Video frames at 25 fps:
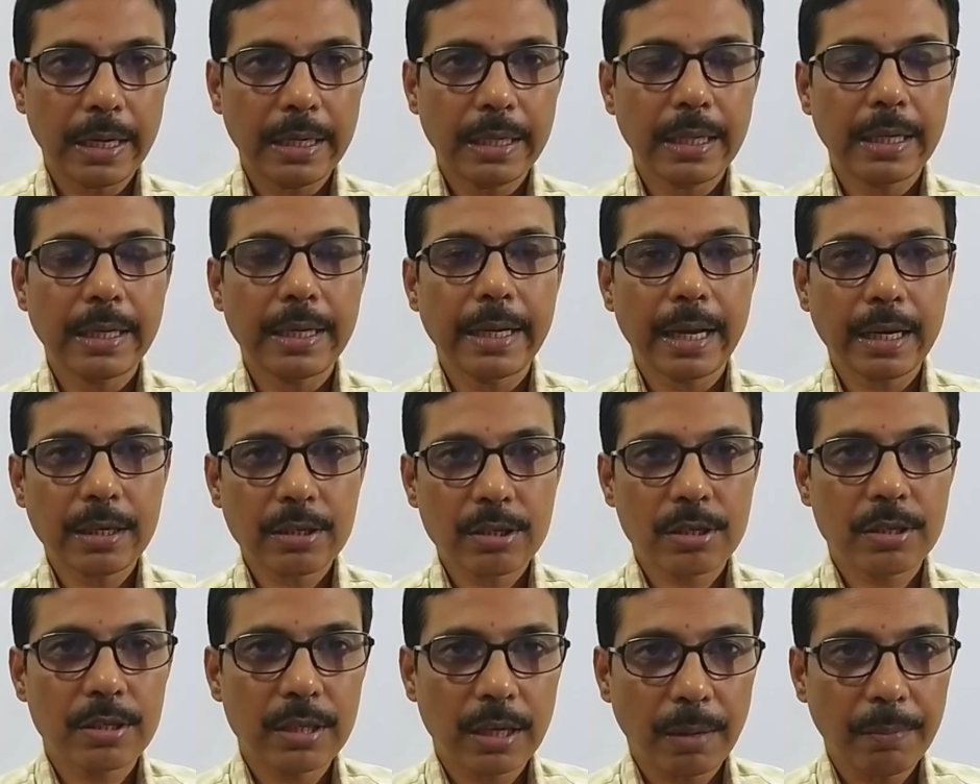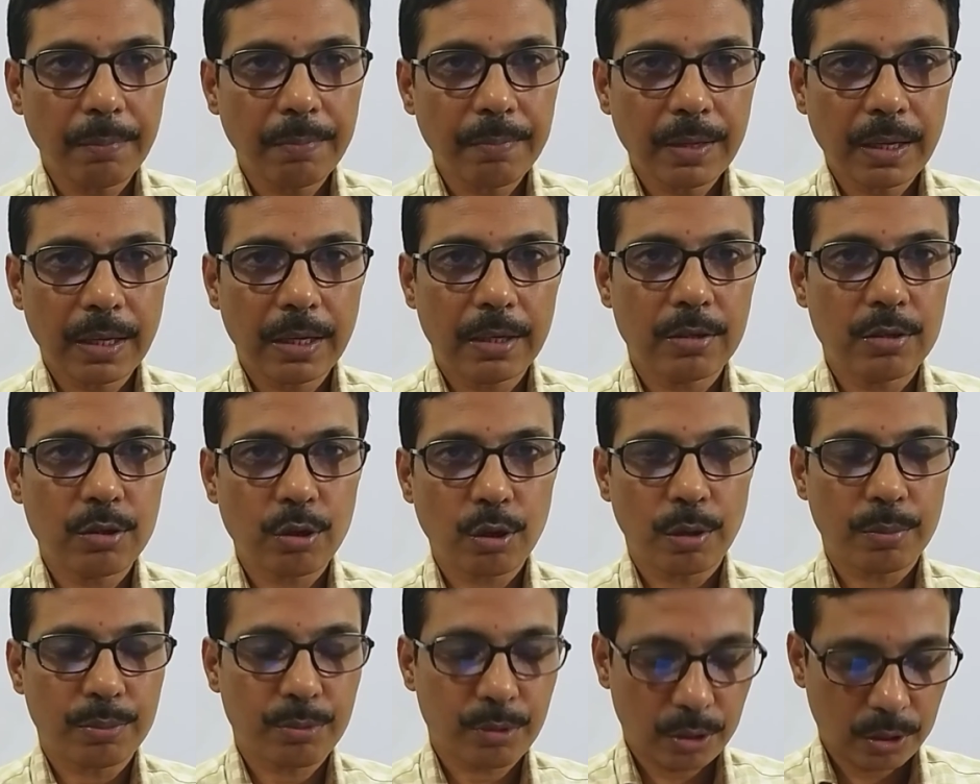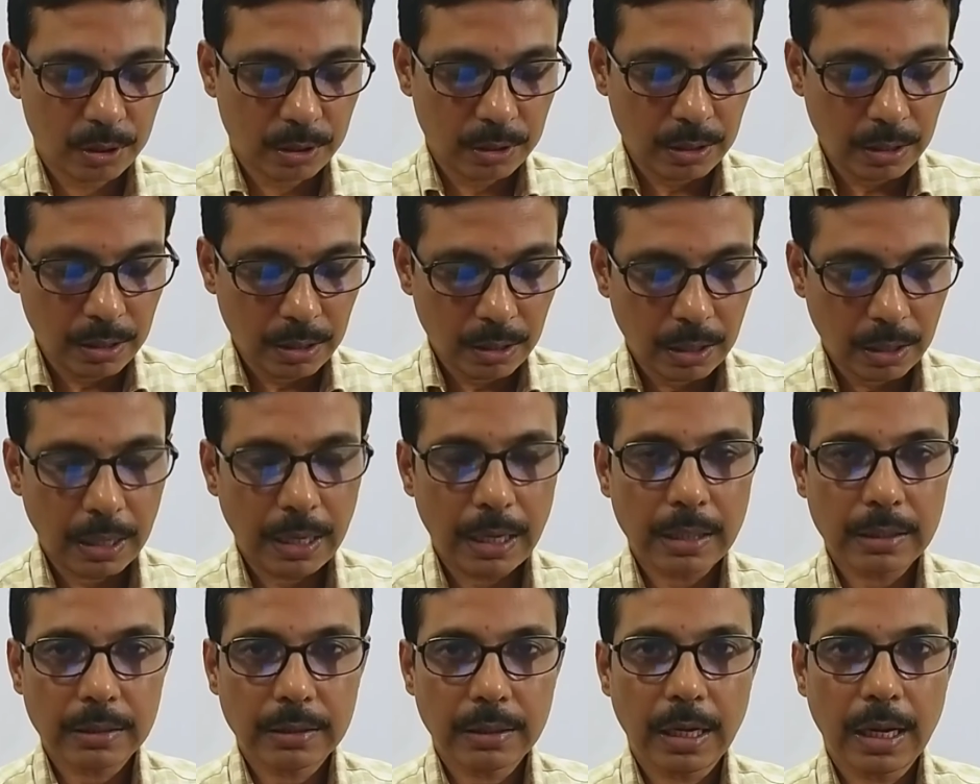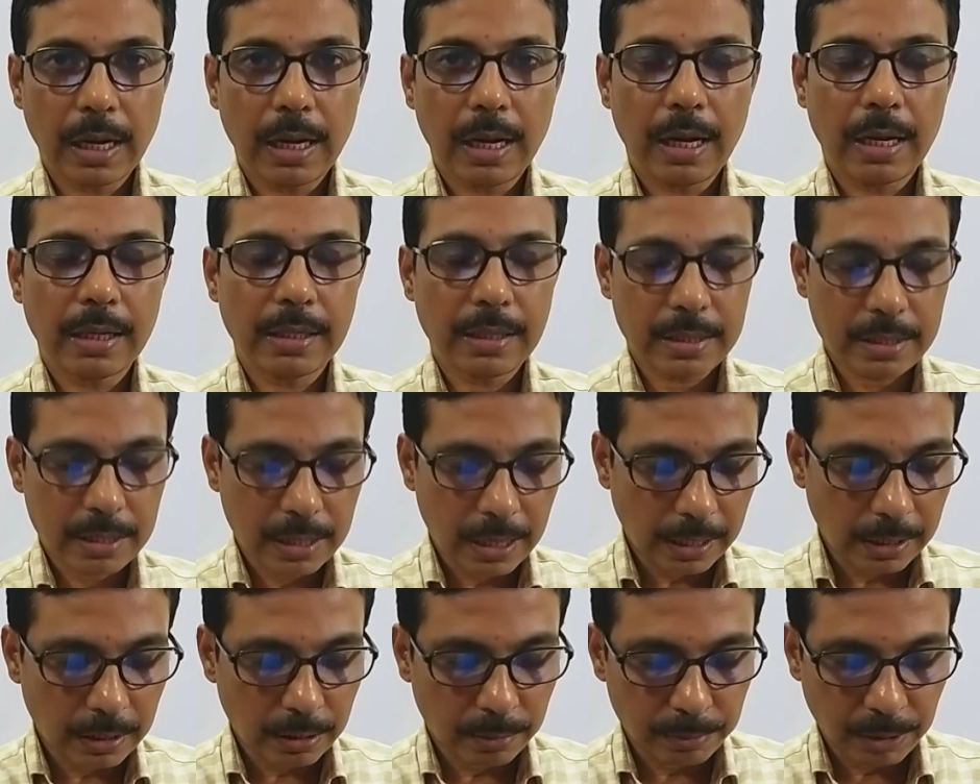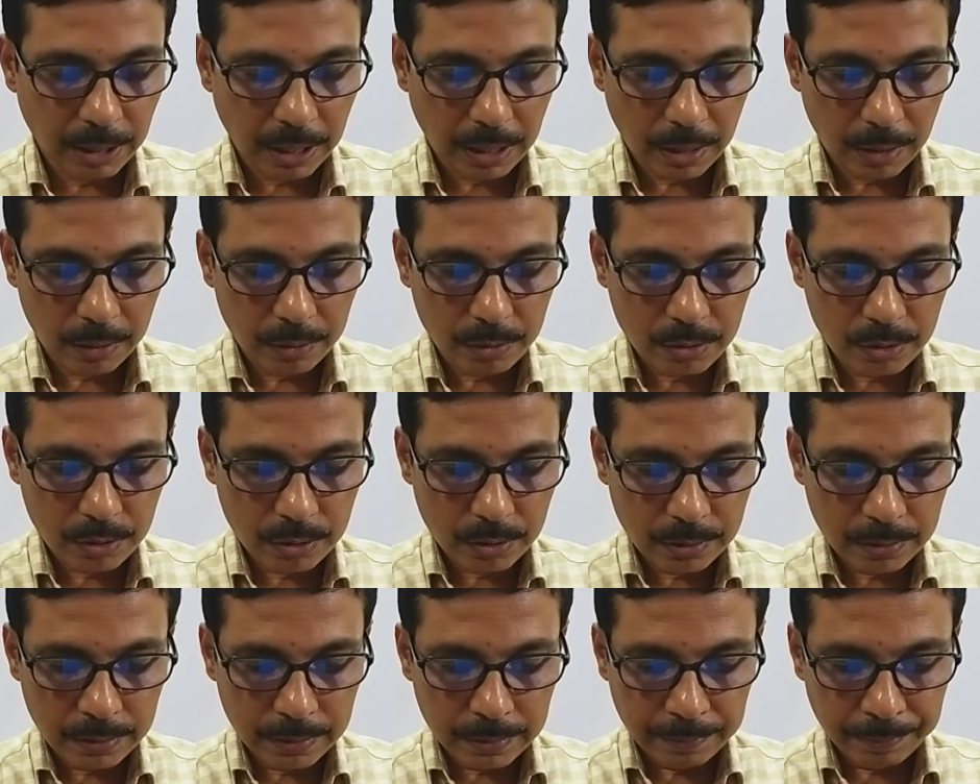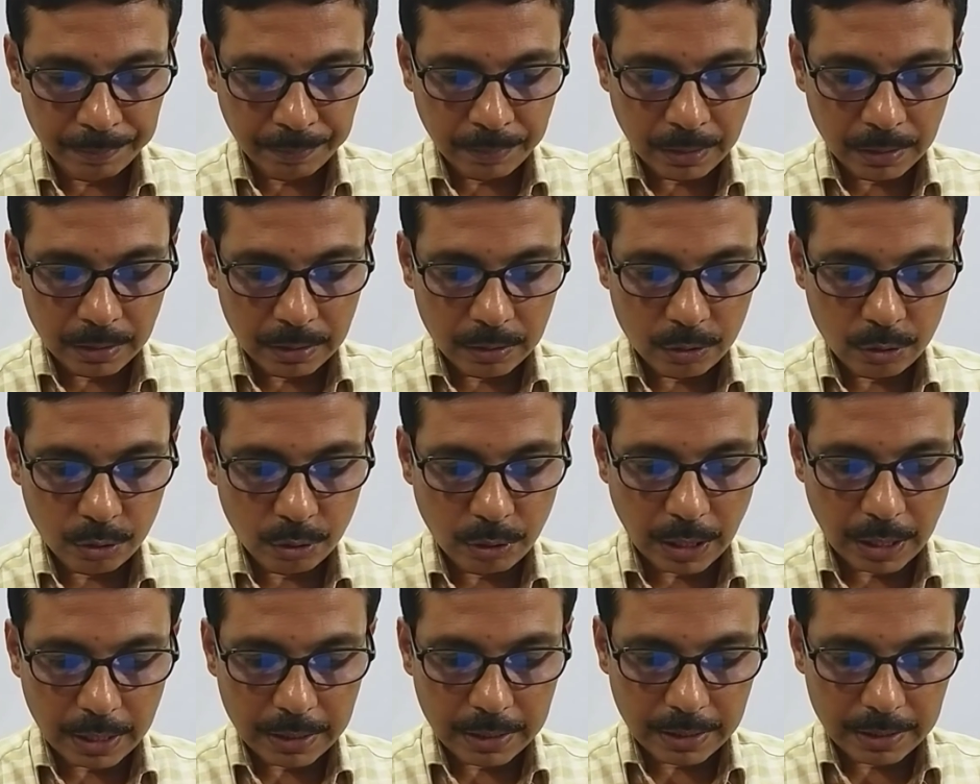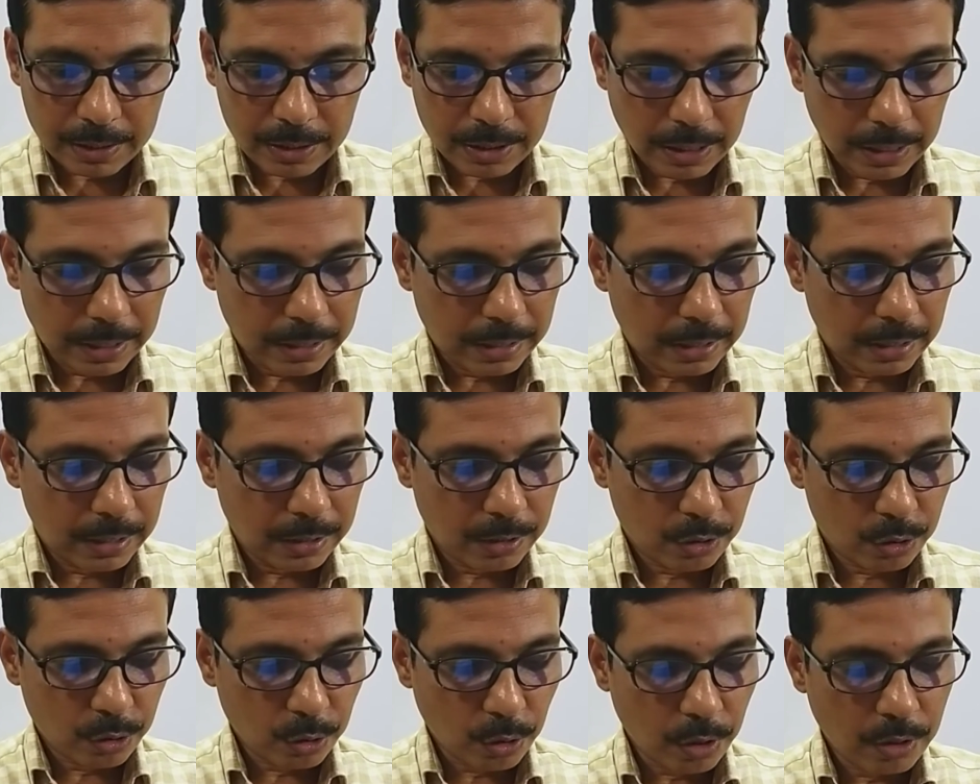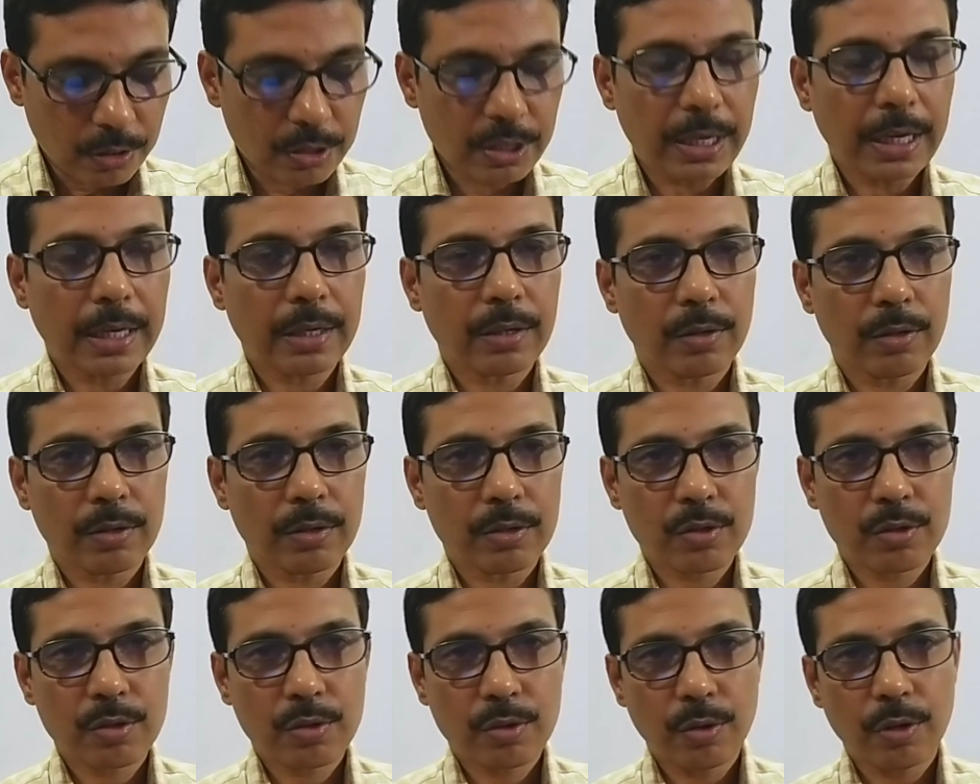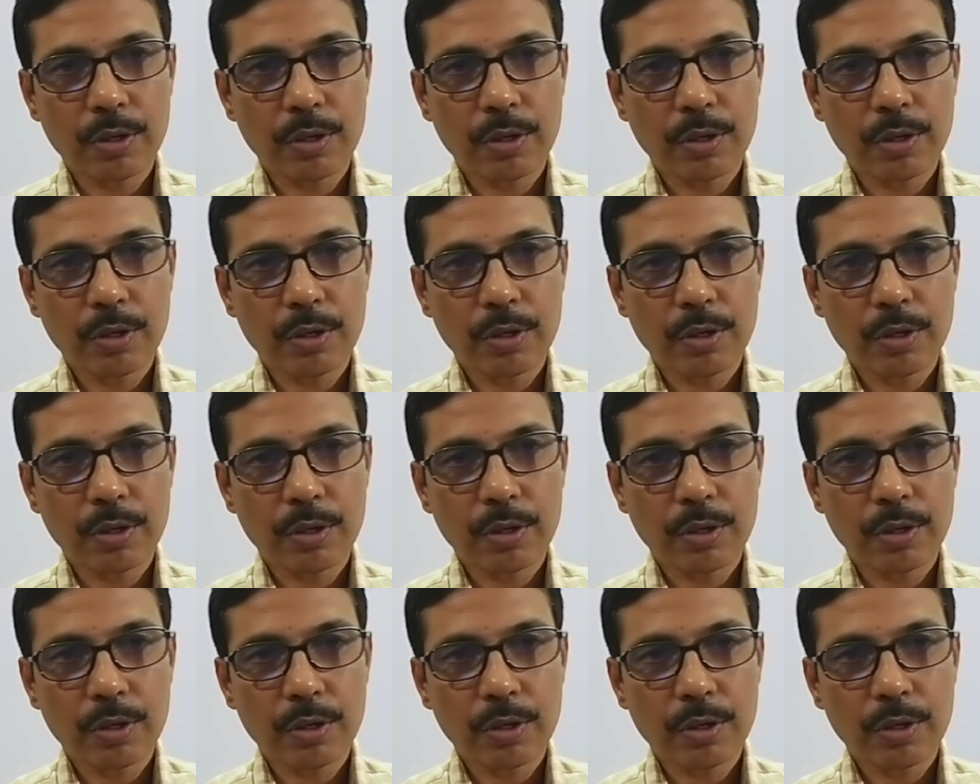In the next jump, he drops the other side of the house to the other side. He trots across.